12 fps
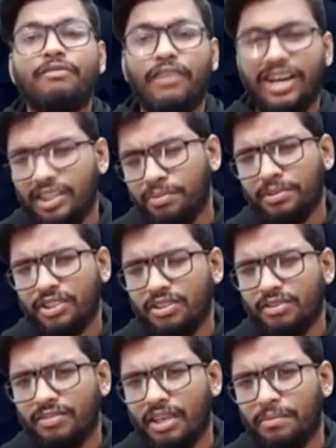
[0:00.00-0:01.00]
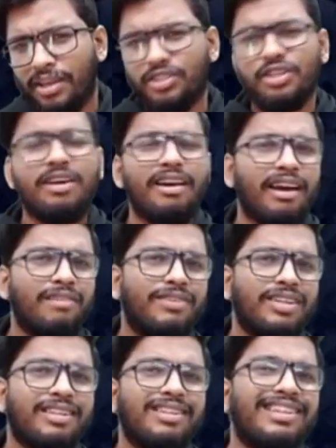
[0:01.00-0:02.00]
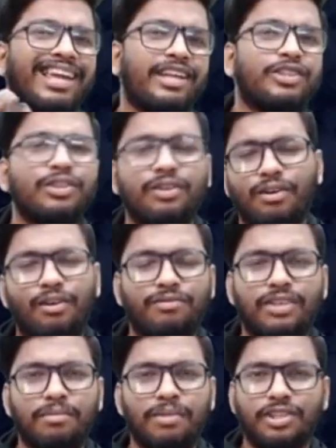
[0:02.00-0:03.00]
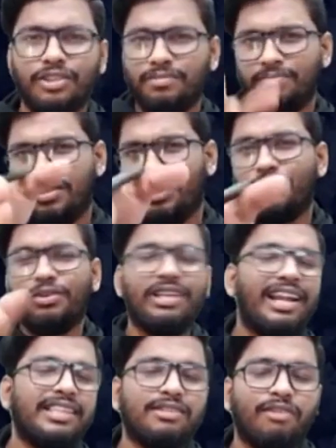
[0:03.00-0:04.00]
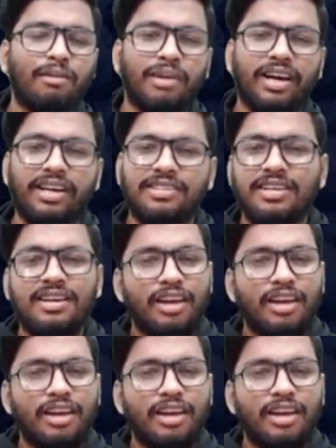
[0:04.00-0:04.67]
Find the position of the image and find the nature of the image. You know the lens formula, guys.